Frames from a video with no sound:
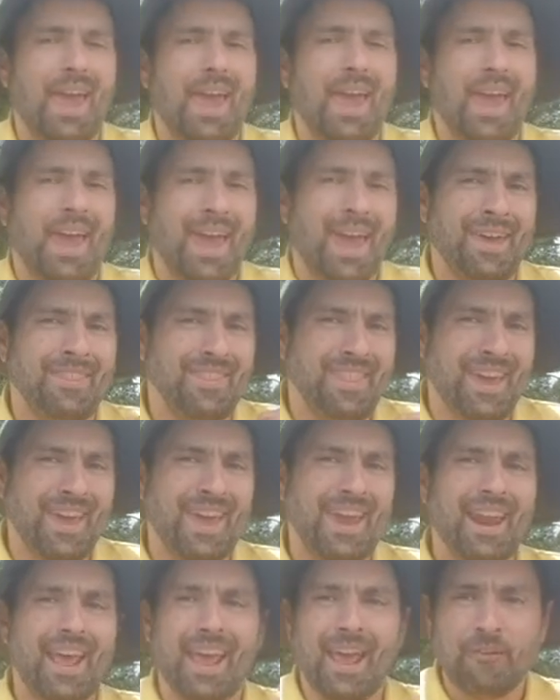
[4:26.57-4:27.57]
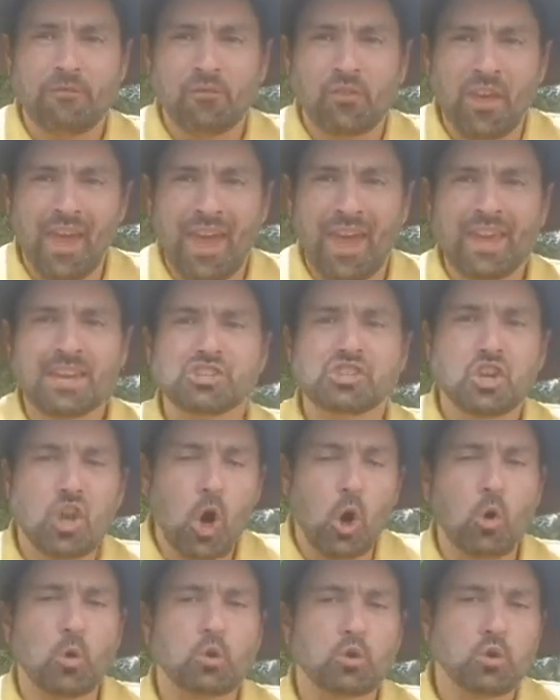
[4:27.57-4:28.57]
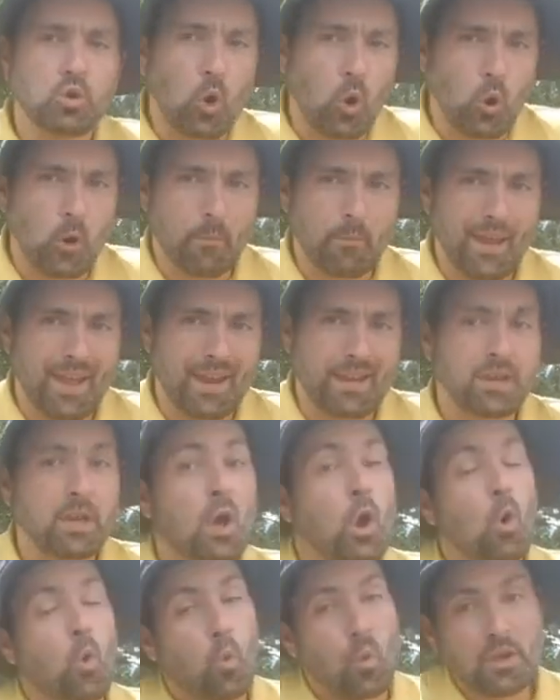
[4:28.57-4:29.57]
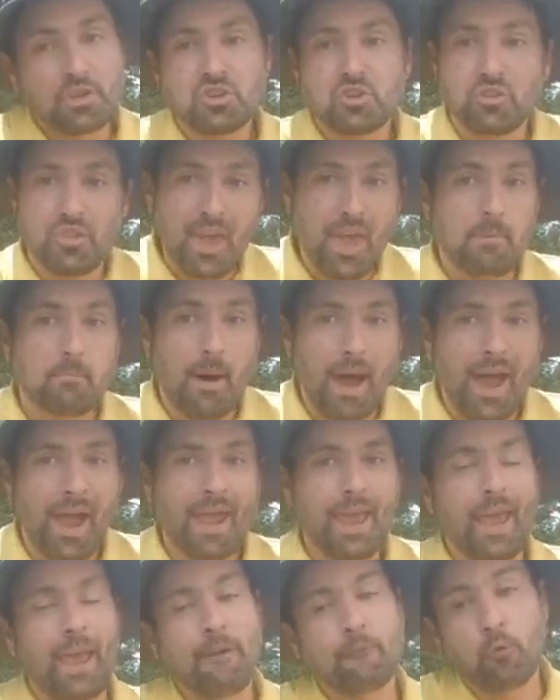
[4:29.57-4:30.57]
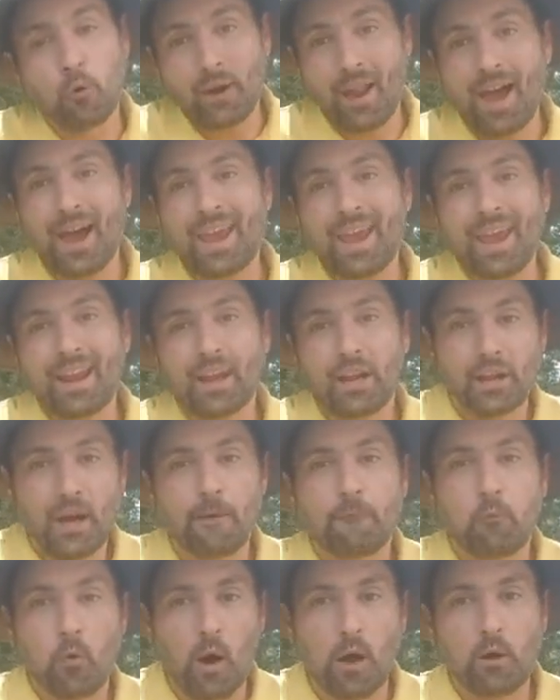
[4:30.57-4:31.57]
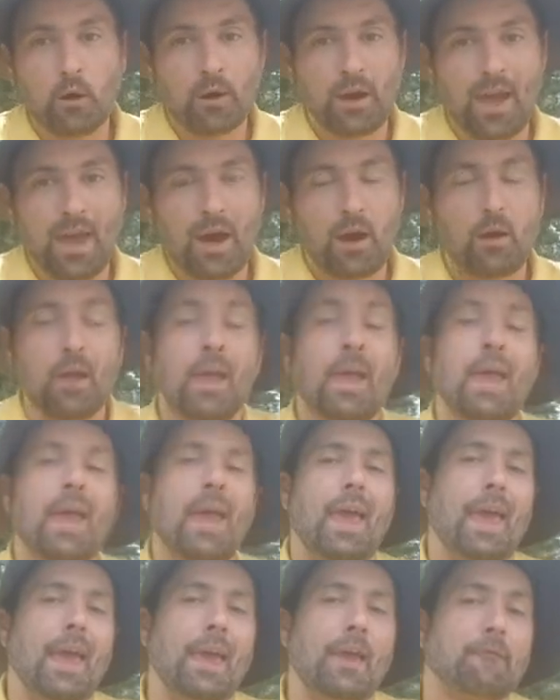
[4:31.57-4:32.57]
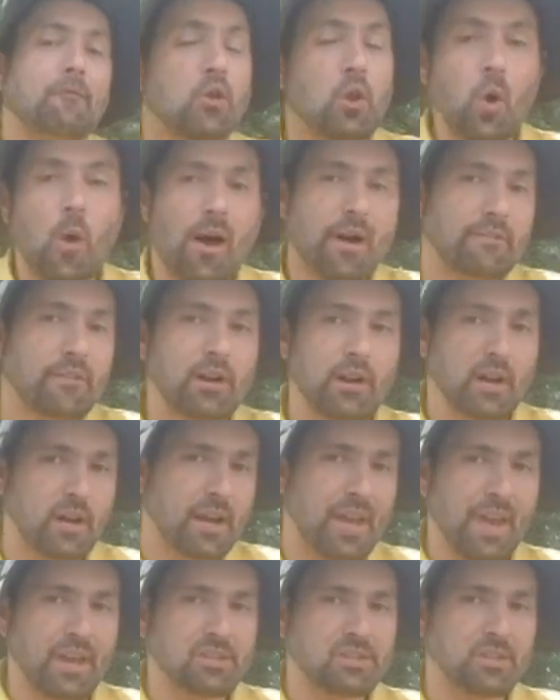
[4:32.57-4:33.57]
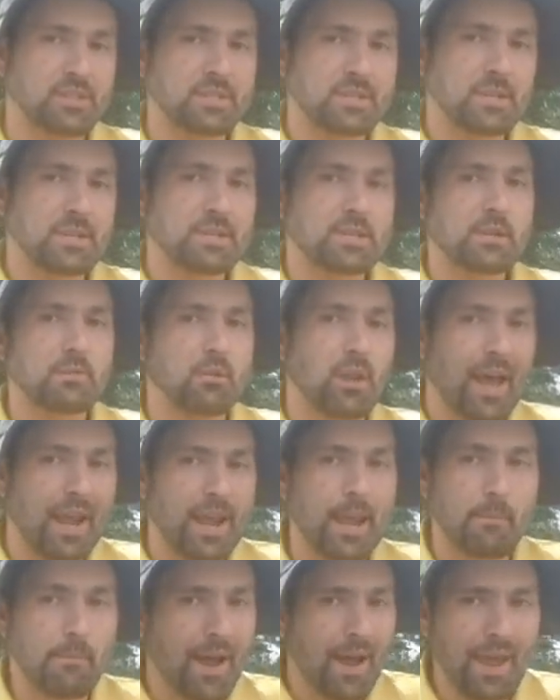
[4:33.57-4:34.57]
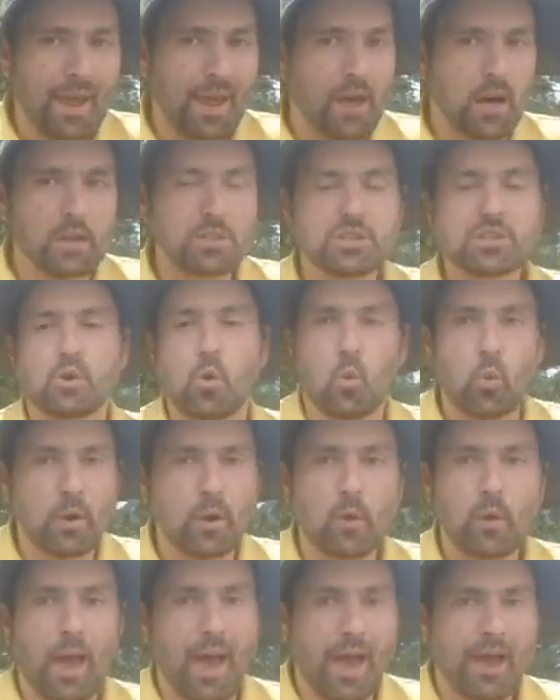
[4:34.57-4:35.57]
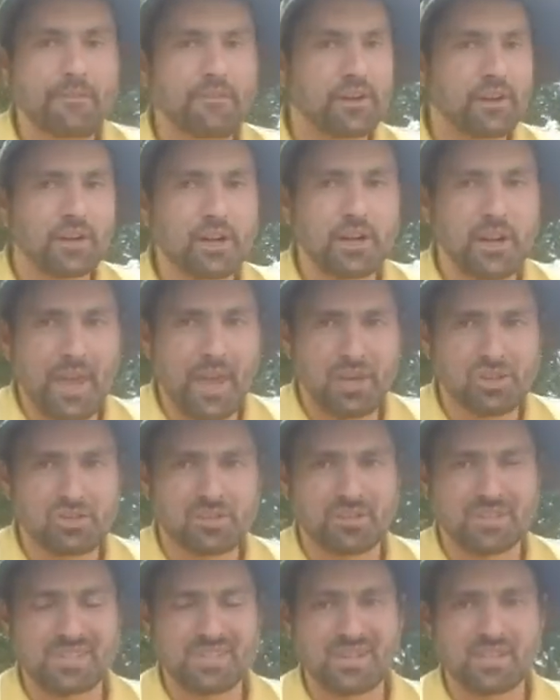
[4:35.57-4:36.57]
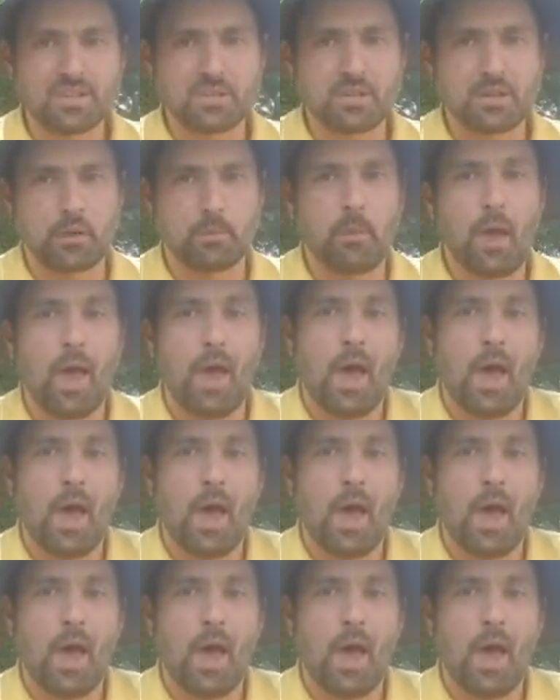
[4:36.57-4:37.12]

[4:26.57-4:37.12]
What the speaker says: And then if things go dormant, which they might if we're not getting enough water down, if you don't have an irrigation system, like at my house, we do not have an irrigation system.